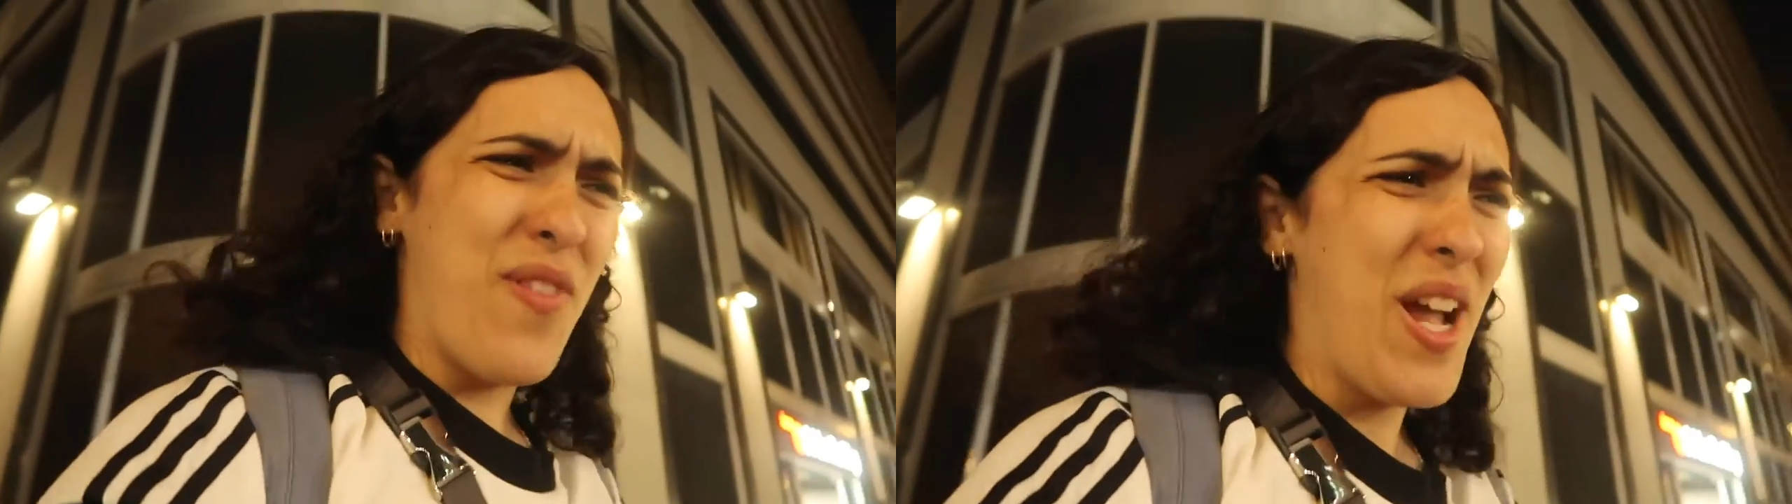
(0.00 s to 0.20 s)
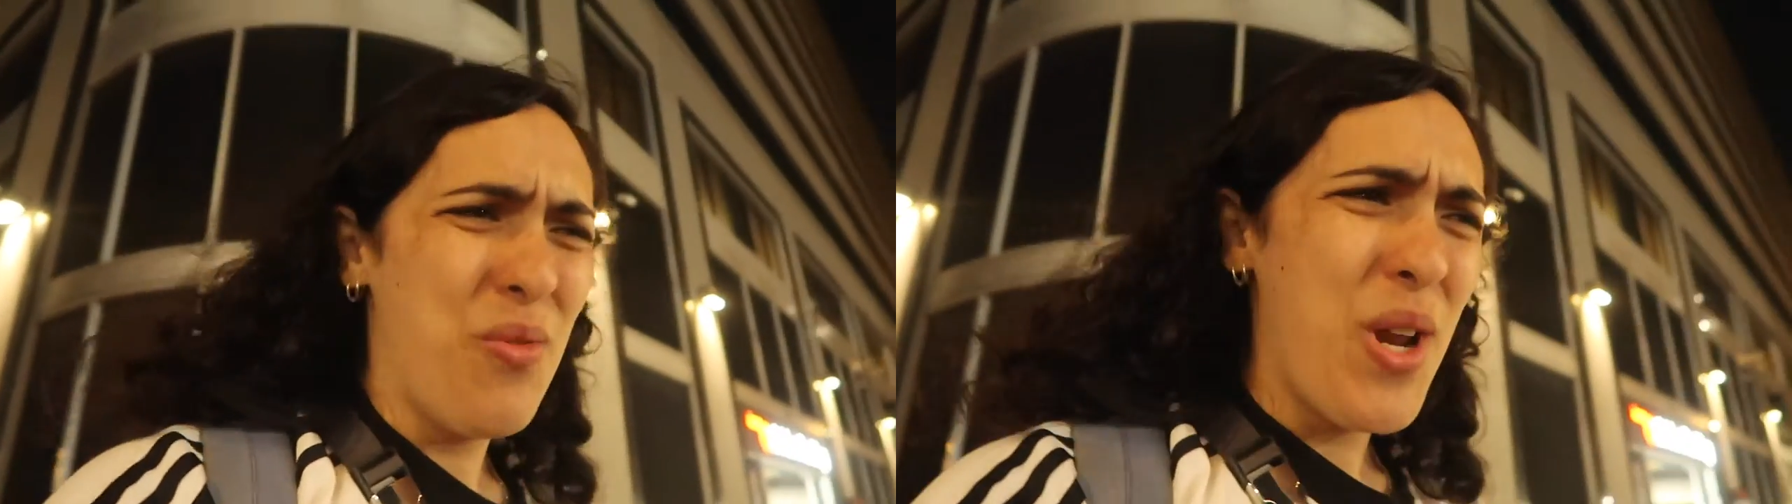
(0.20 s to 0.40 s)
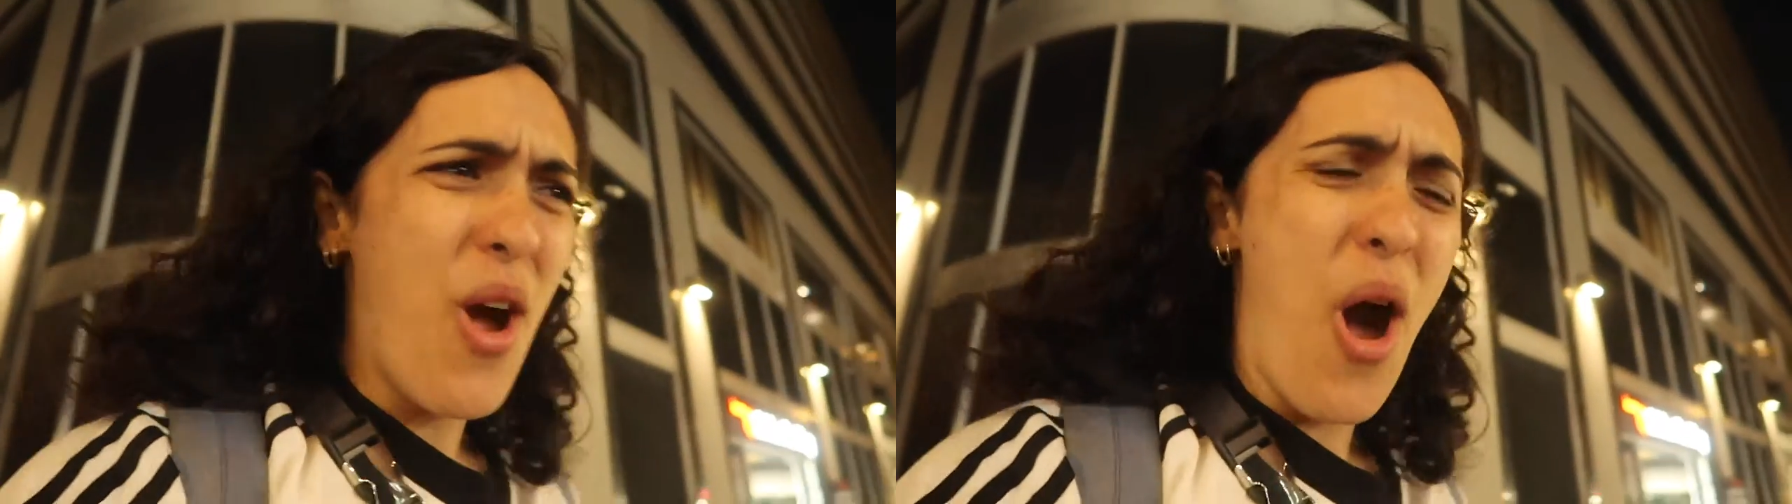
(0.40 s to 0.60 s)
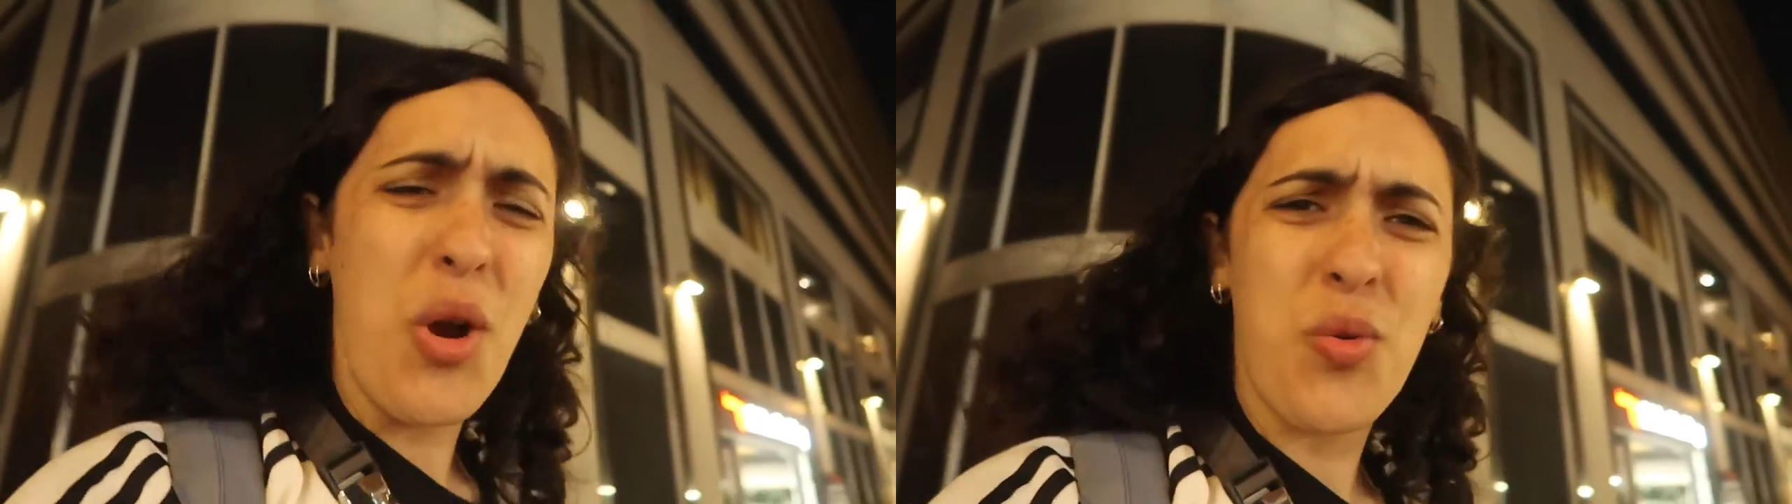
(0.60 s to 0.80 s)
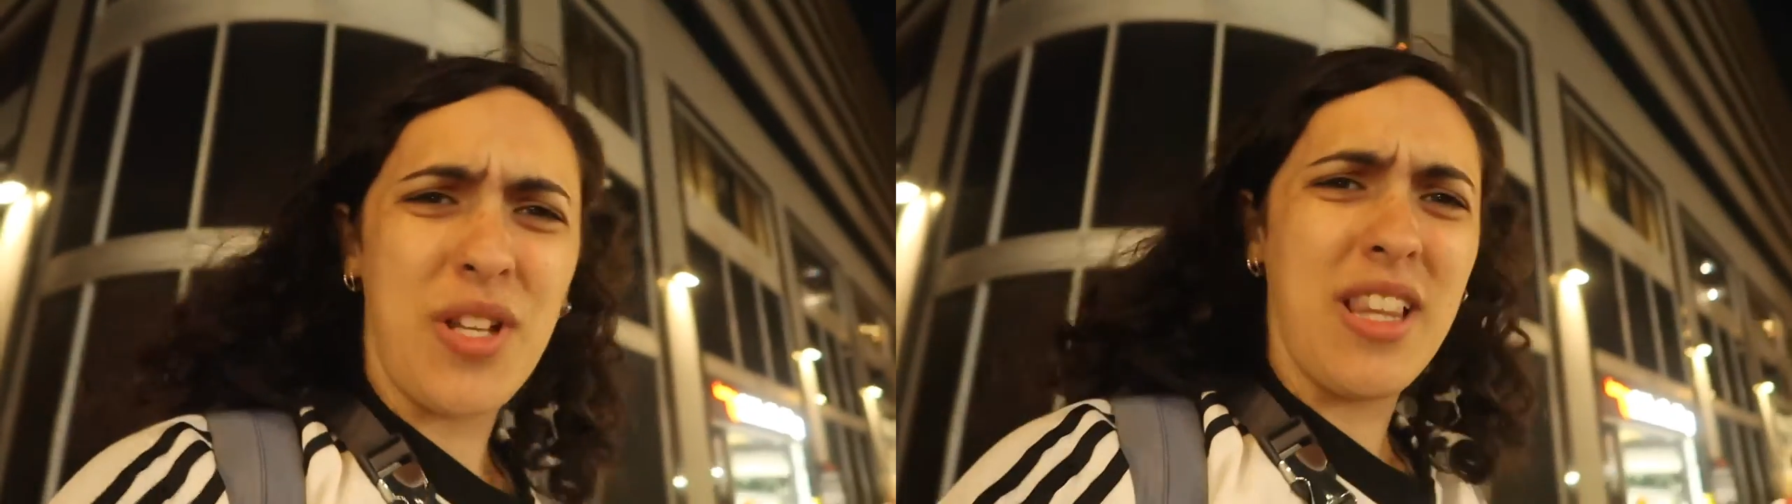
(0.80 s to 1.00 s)
very
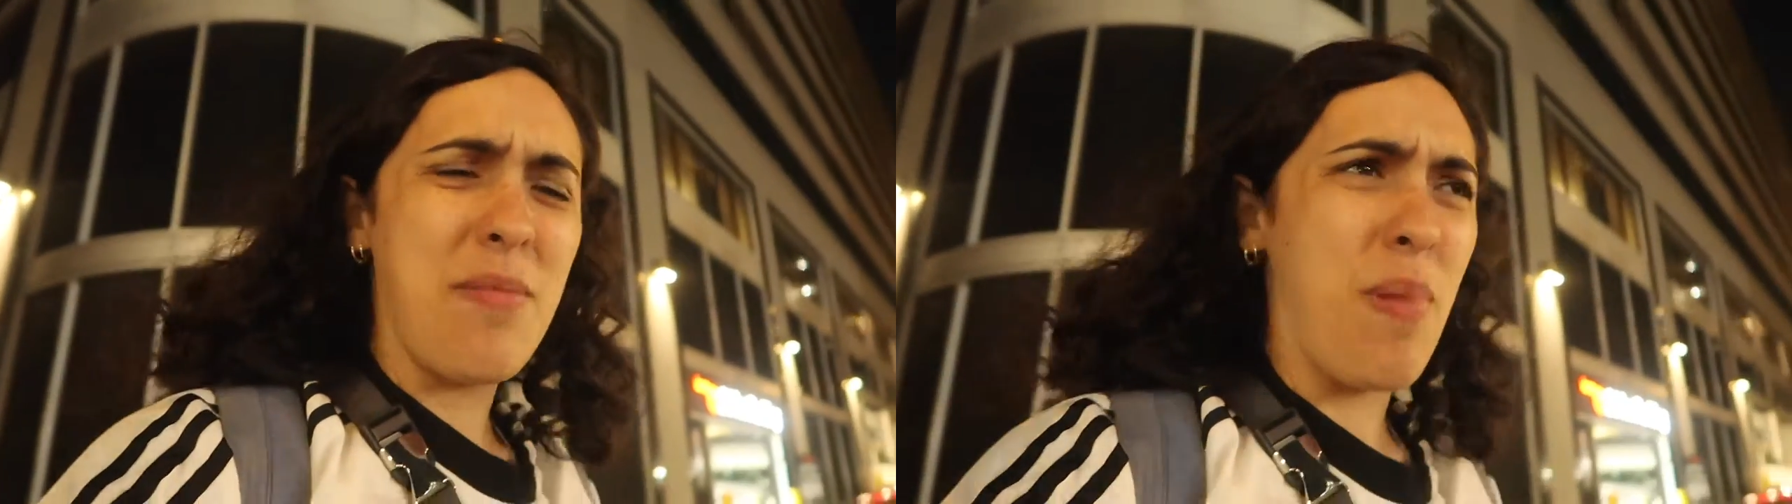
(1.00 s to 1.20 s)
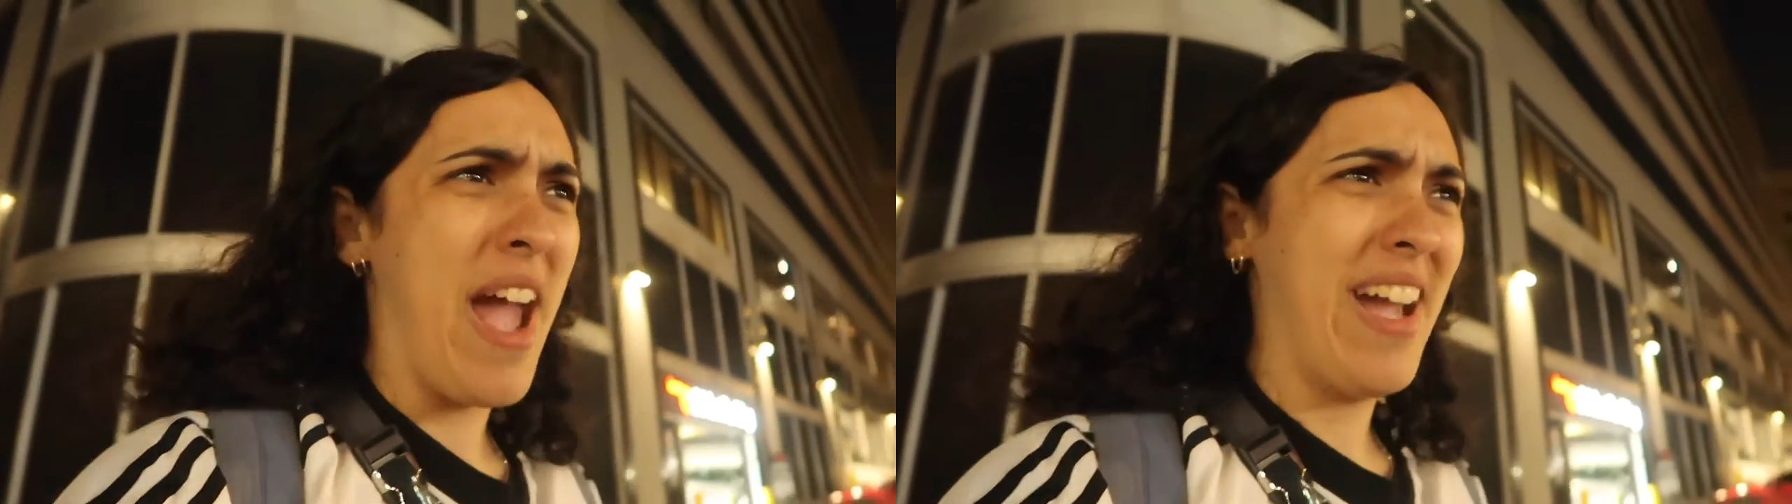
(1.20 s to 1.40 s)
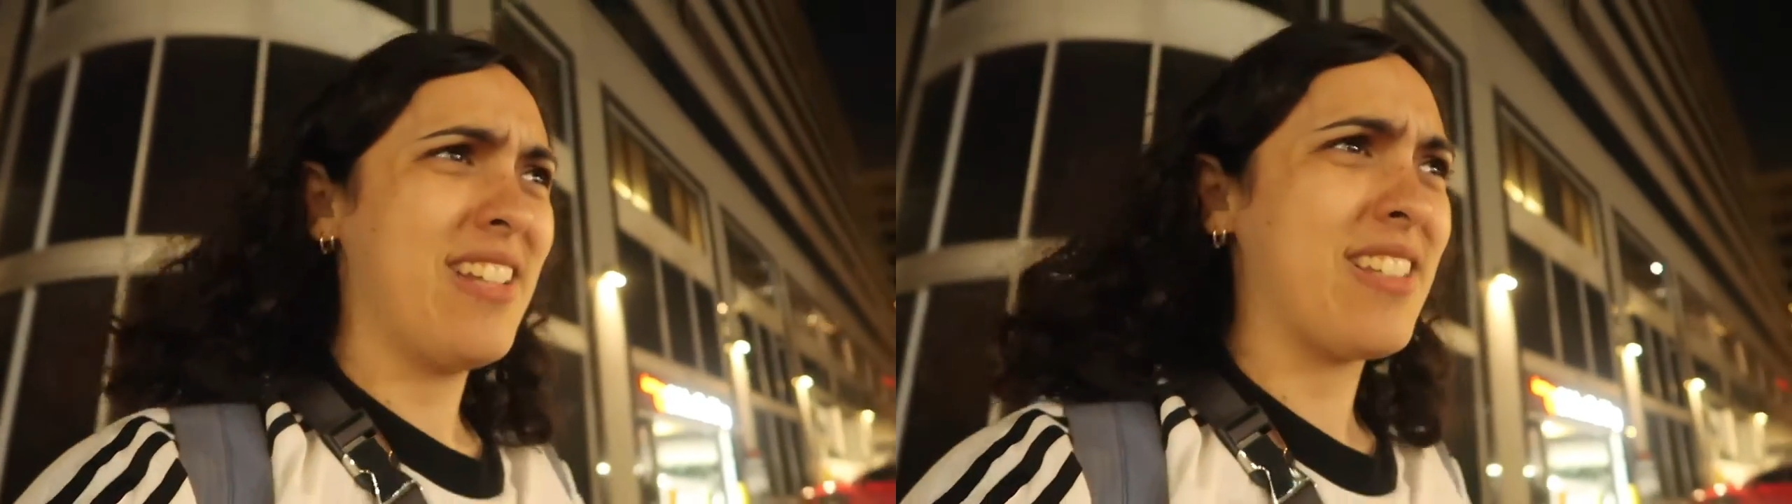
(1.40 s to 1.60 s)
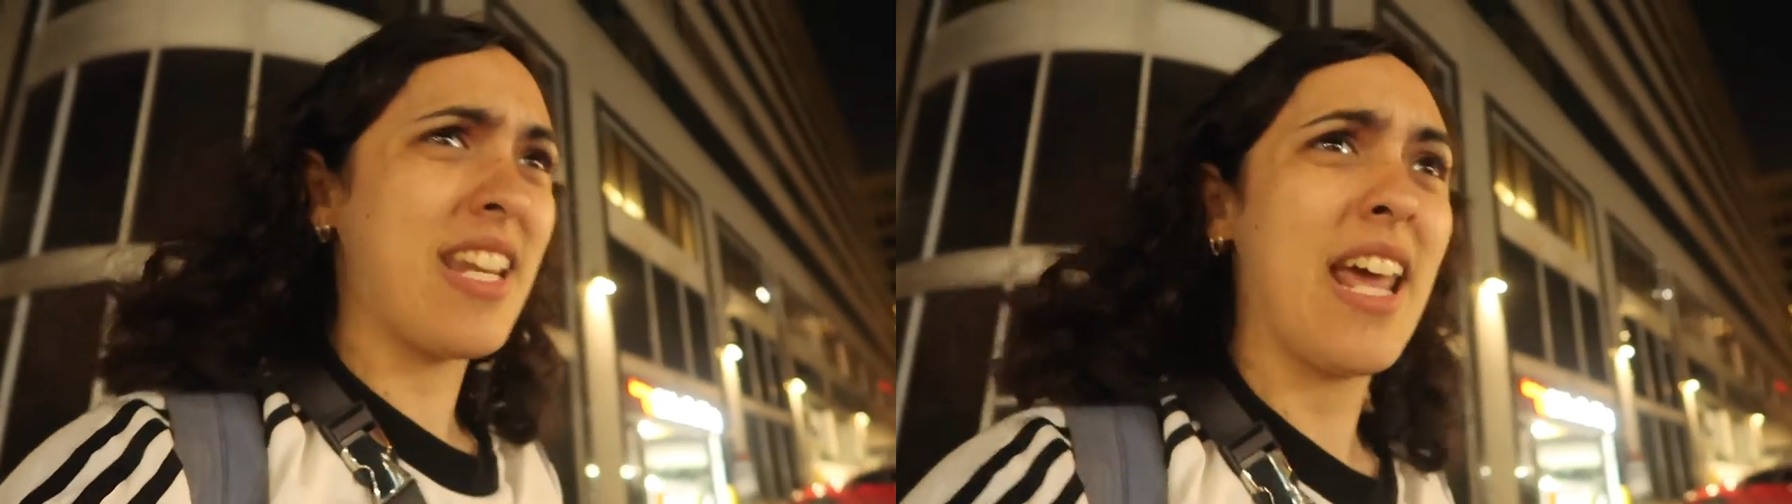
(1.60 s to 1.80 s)
awkwardly paced,